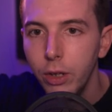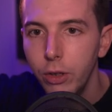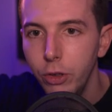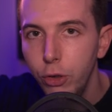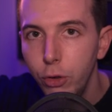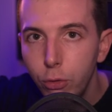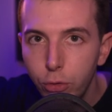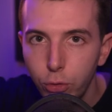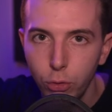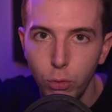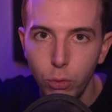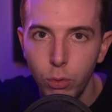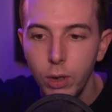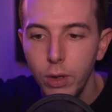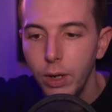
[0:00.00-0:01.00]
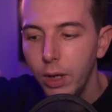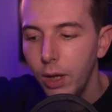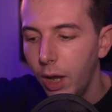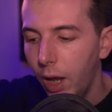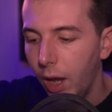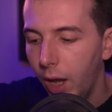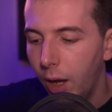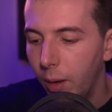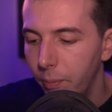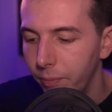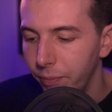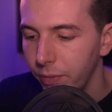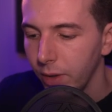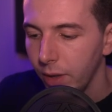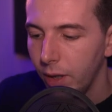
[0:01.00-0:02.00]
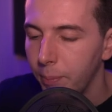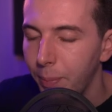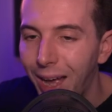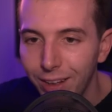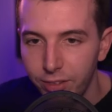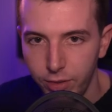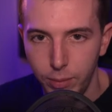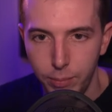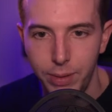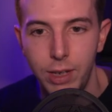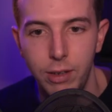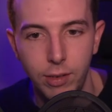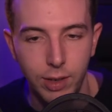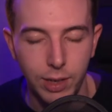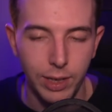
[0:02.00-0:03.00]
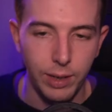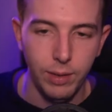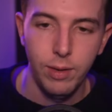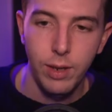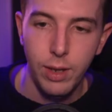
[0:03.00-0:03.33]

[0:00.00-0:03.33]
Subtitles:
unusual pattern basically.